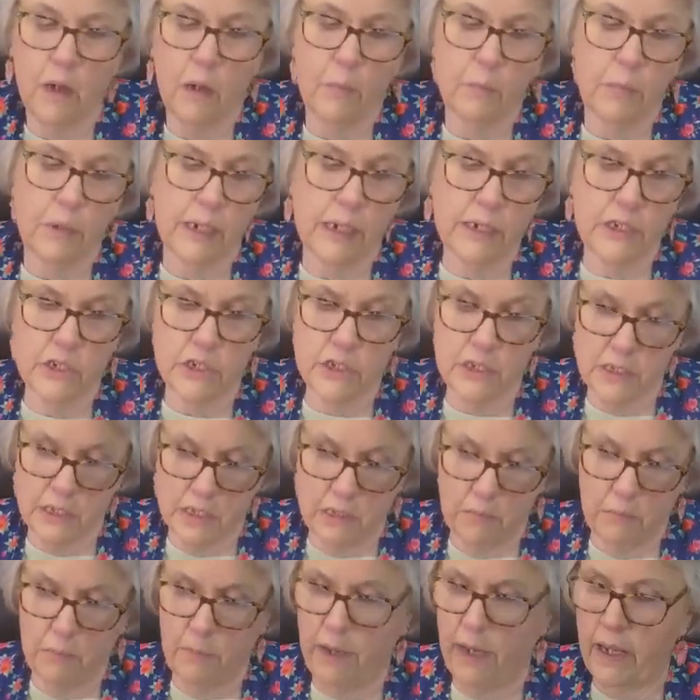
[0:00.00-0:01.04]
but I just
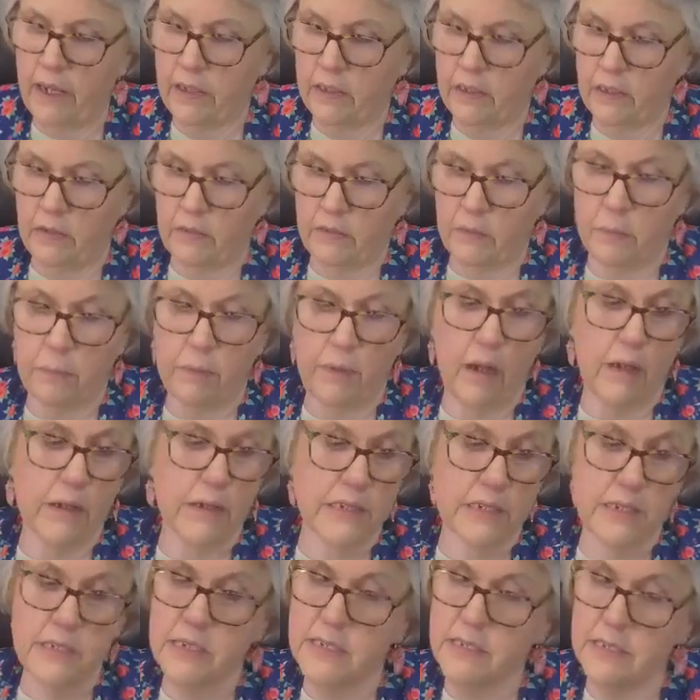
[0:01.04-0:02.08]
didn't buy another
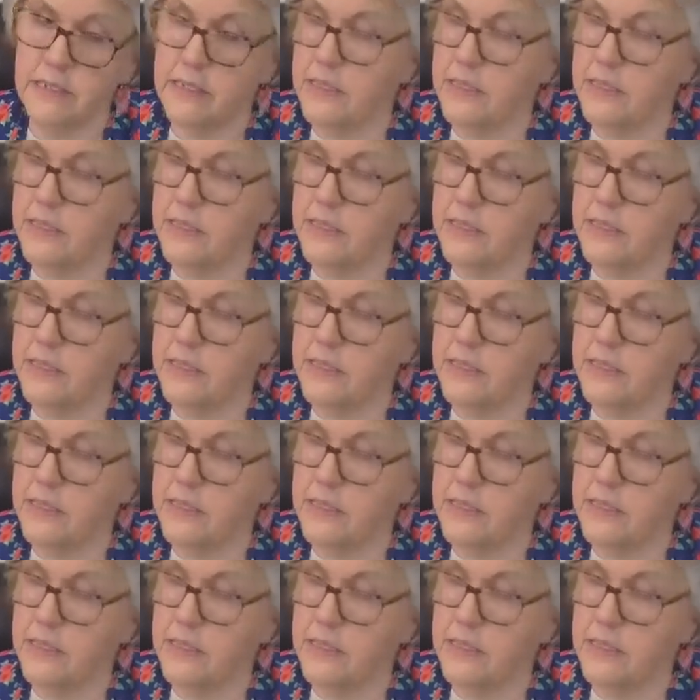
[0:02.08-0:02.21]
box. This has